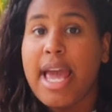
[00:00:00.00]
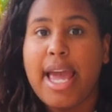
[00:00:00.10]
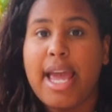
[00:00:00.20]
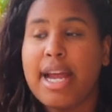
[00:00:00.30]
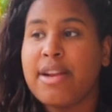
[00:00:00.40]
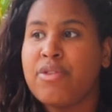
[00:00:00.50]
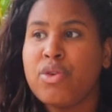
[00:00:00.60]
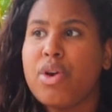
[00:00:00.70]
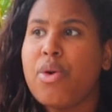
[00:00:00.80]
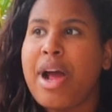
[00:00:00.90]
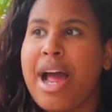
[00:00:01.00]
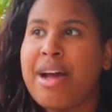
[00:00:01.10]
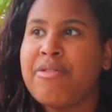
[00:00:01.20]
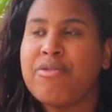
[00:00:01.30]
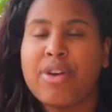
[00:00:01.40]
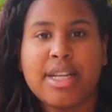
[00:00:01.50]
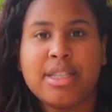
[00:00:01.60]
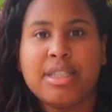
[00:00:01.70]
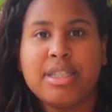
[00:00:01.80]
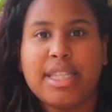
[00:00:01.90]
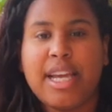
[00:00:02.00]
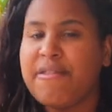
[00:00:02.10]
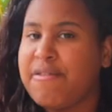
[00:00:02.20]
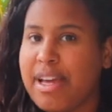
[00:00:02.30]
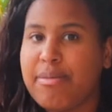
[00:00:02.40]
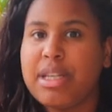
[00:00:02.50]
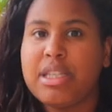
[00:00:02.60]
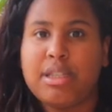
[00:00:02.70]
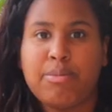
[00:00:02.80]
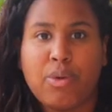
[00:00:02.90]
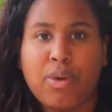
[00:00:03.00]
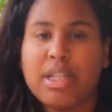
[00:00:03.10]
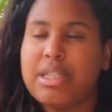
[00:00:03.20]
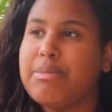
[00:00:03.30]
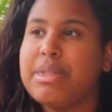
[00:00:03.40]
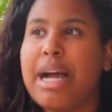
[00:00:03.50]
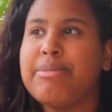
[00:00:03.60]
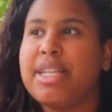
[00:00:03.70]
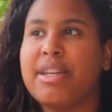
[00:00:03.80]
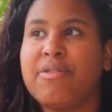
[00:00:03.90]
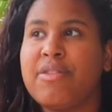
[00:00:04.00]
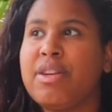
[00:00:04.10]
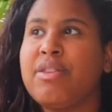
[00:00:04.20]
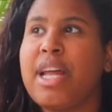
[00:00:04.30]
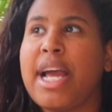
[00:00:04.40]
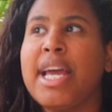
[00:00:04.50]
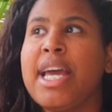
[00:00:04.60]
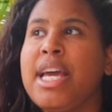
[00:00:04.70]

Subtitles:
And if you don't have friends and family support, sometimes it can feel like,